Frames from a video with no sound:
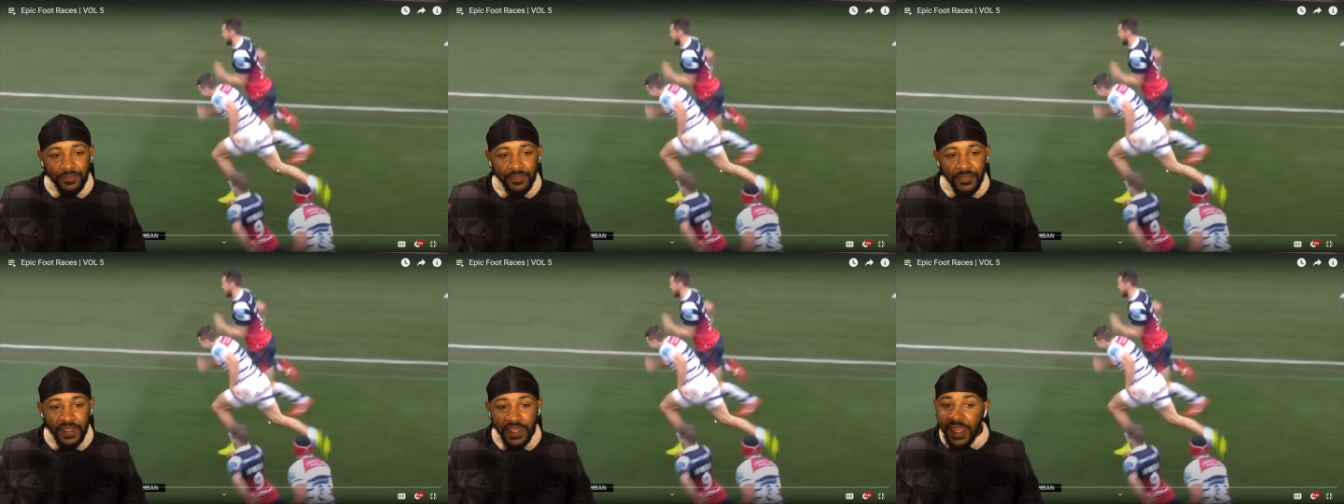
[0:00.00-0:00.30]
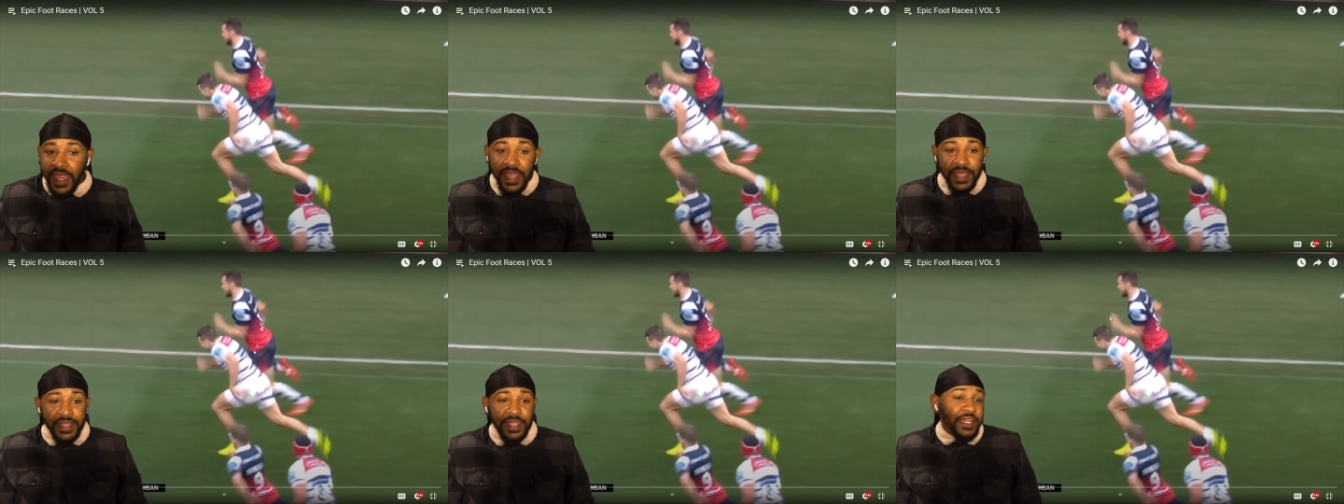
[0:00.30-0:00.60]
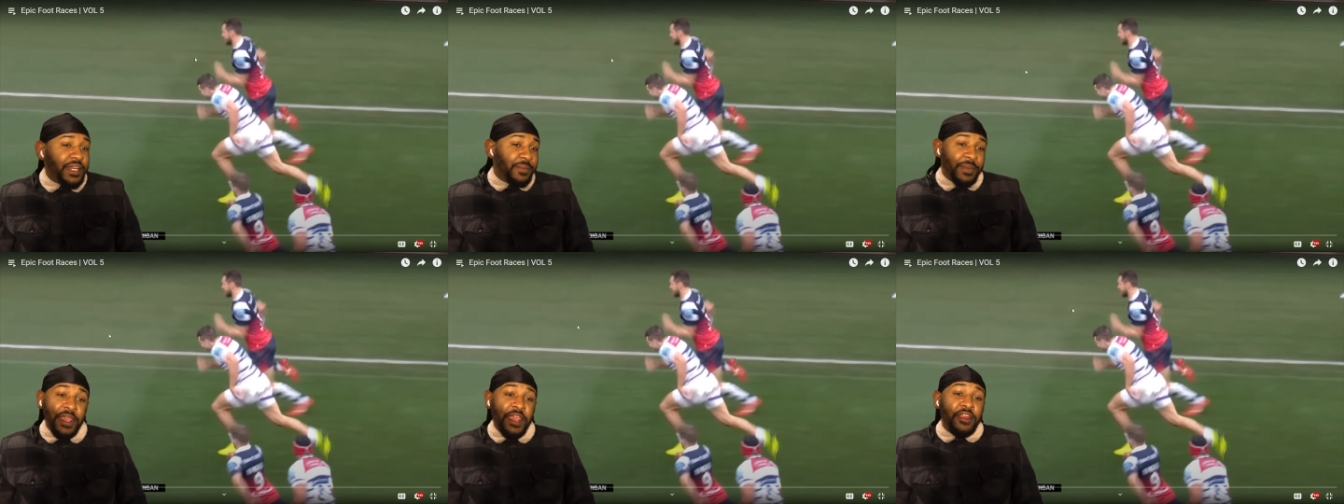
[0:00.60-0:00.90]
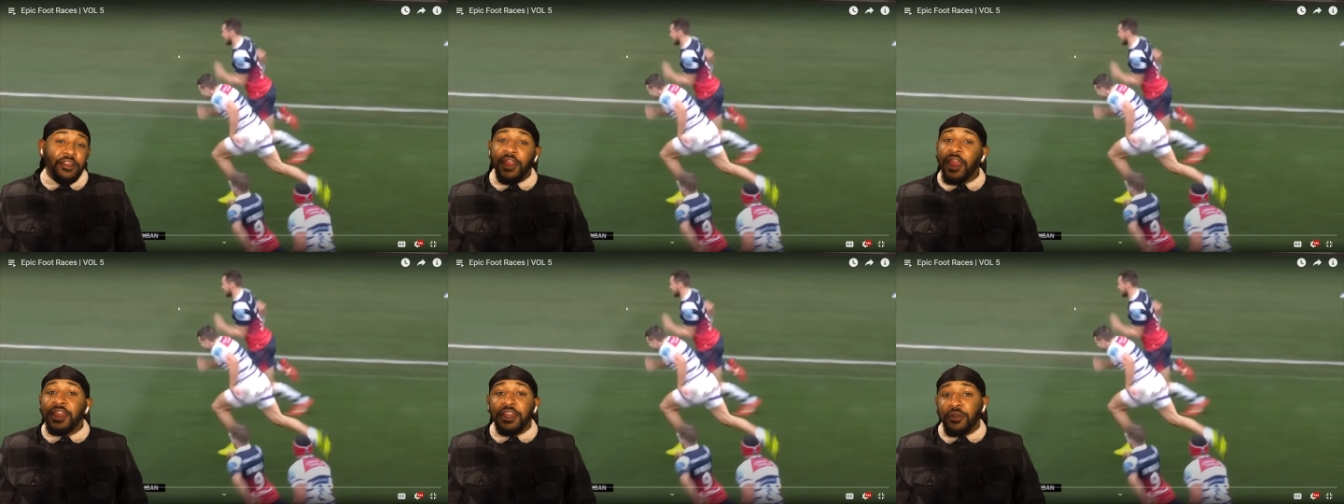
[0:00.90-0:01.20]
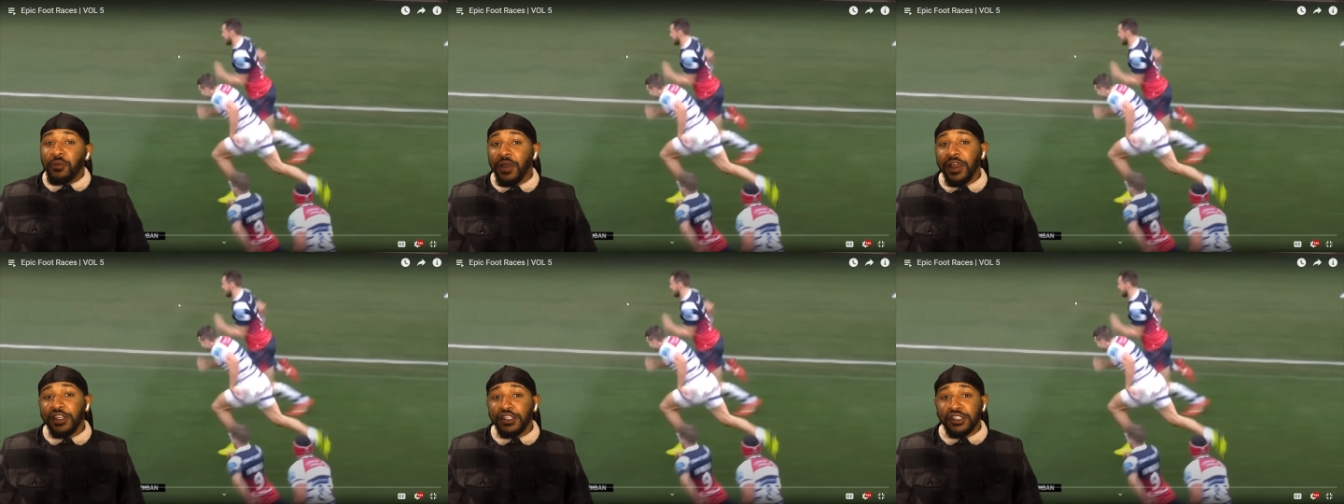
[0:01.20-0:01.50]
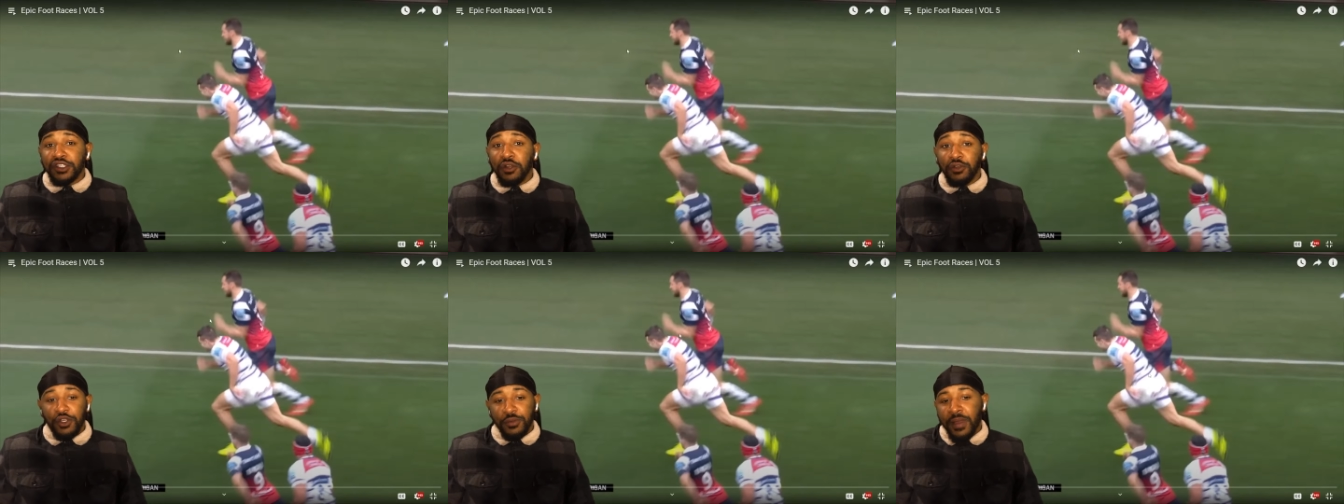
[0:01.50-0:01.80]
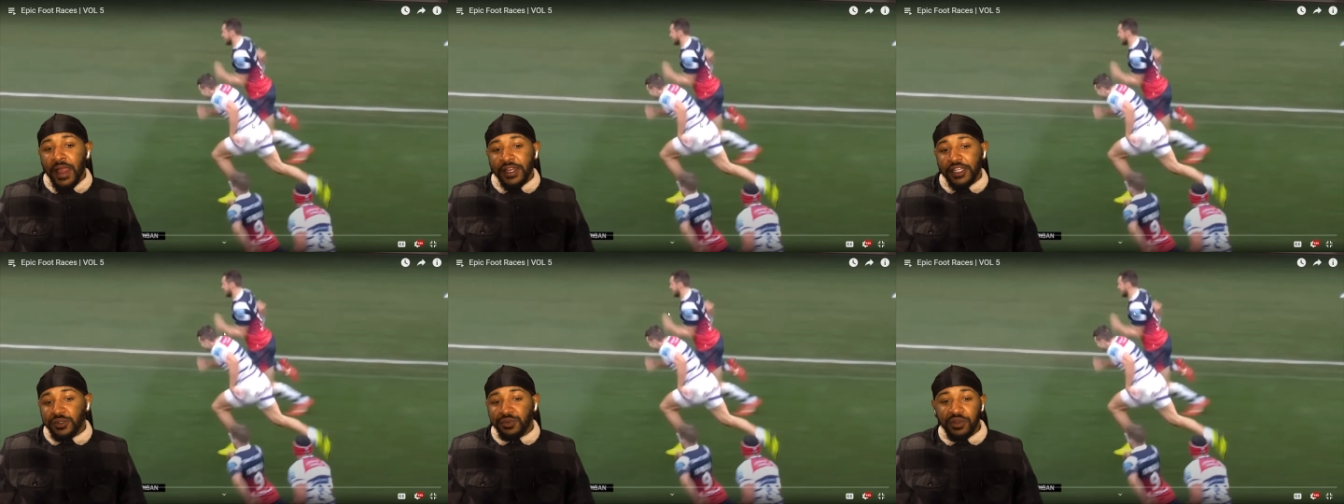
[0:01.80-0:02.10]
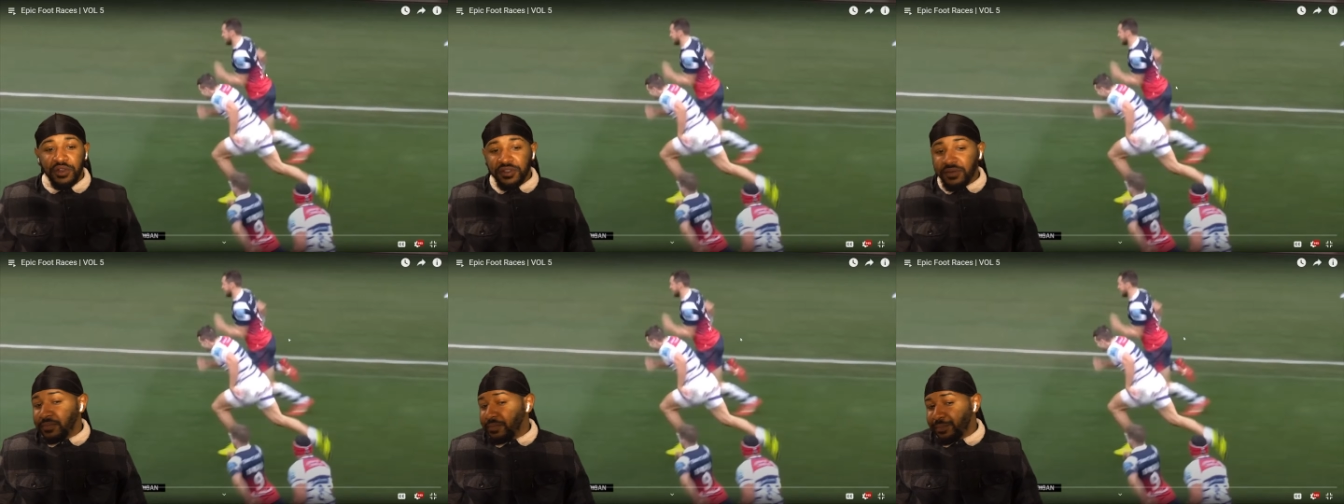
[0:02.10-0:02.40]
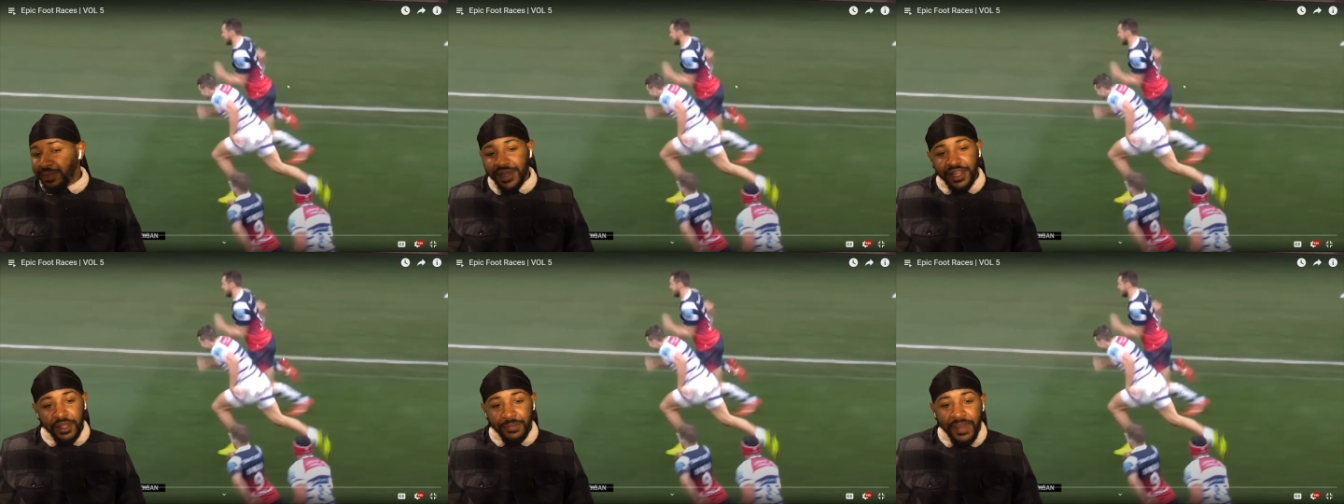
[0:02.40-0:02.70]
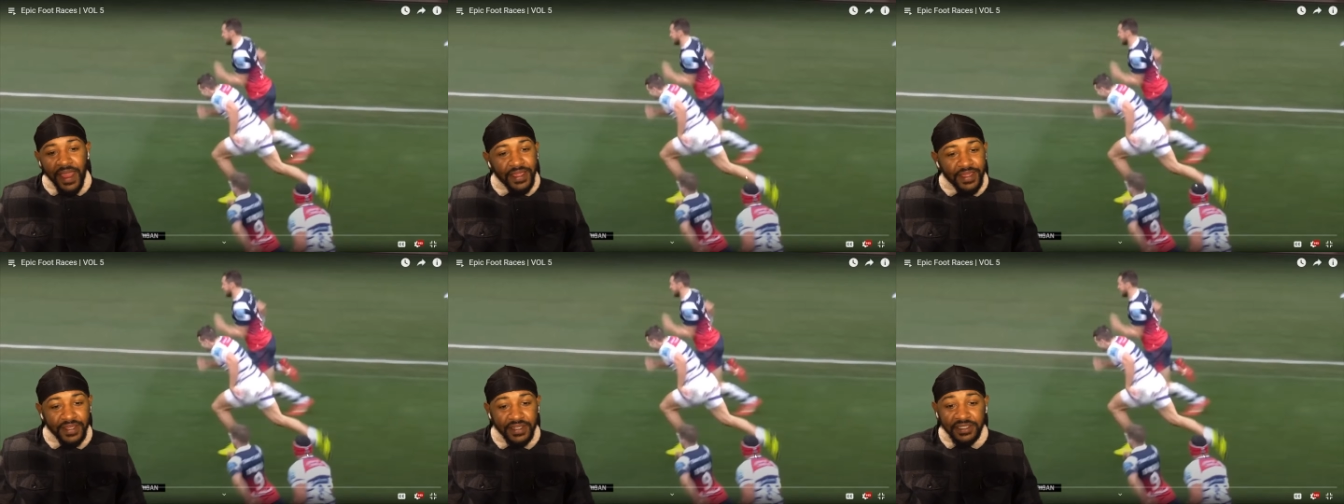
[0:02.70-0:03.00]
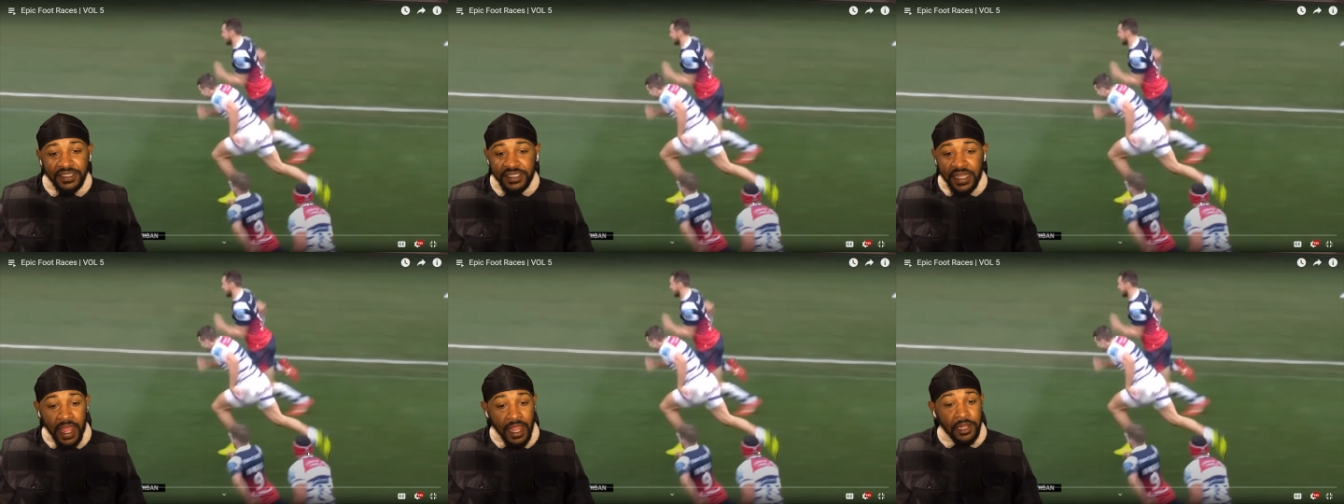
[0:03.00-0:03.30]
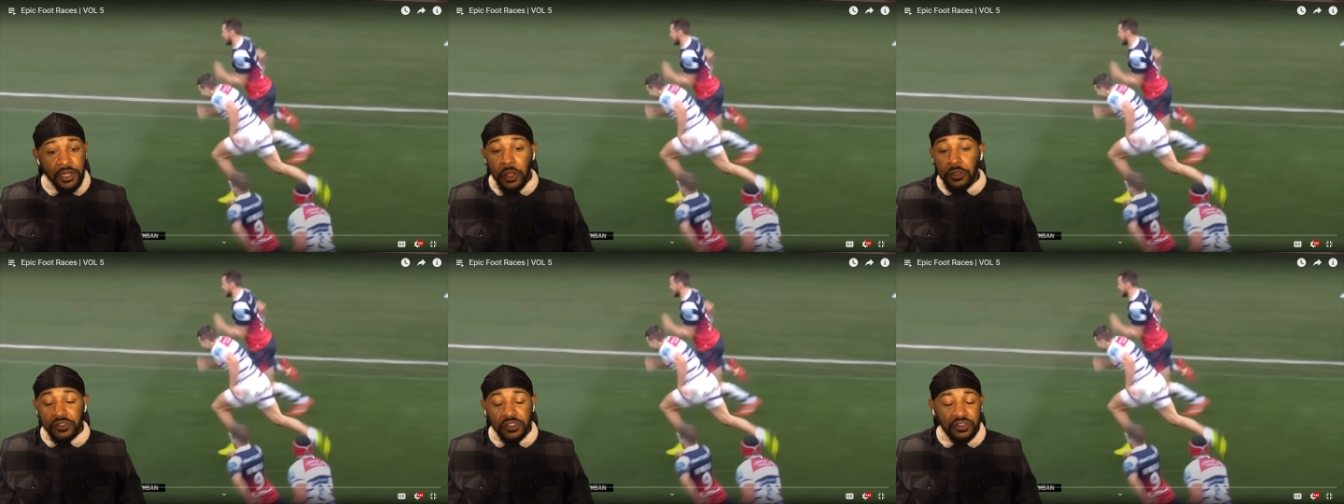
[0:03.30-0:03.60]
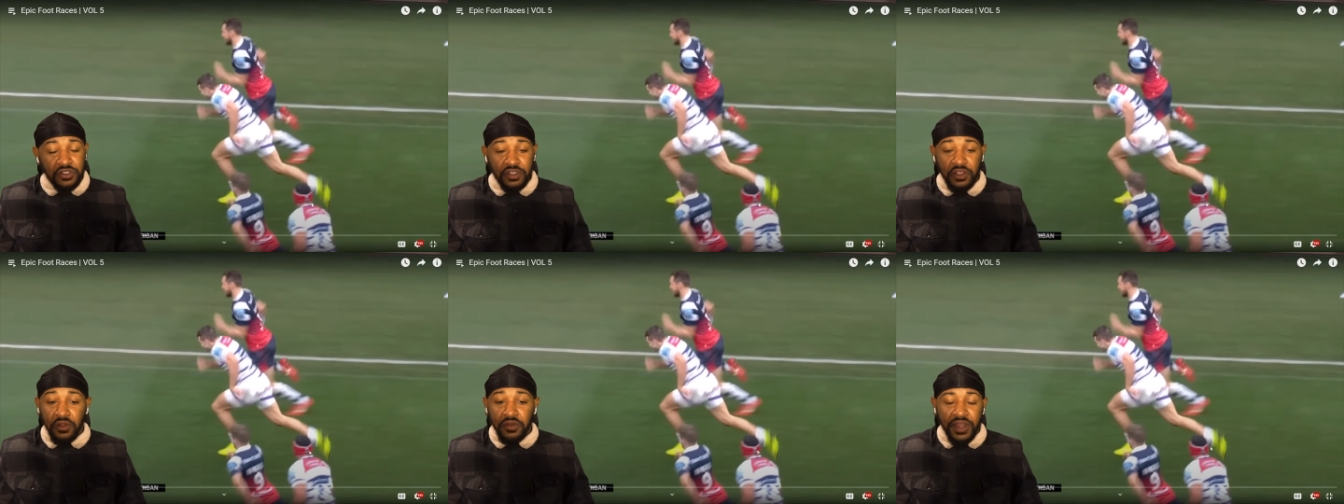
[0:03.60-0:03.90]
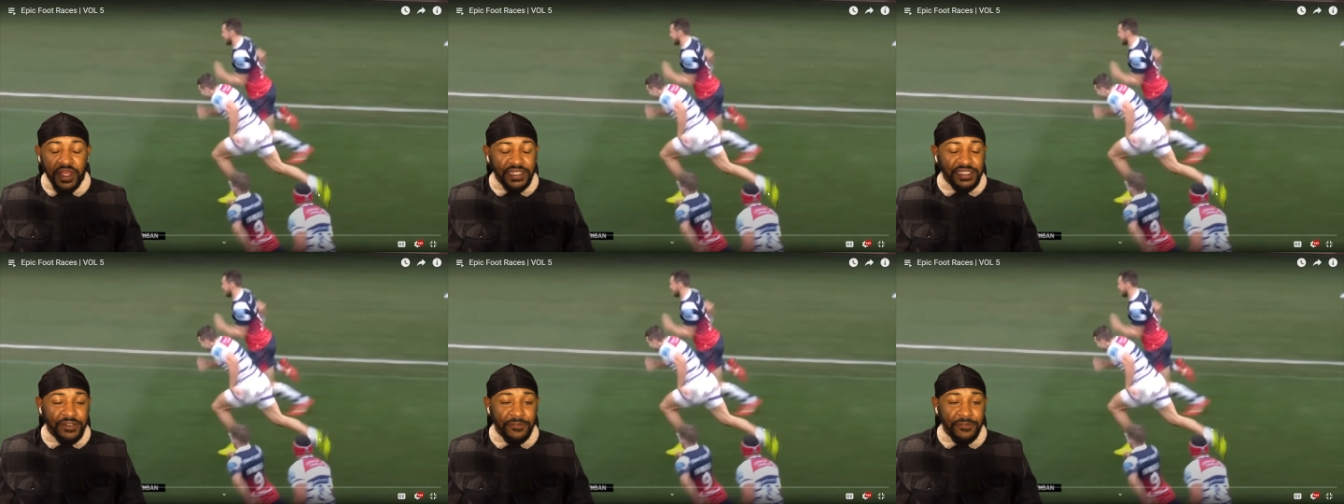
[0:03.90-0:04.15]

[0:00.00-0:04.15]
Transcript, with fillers: He ain't get him here anyway, so you might as well bring him back inside closer to your next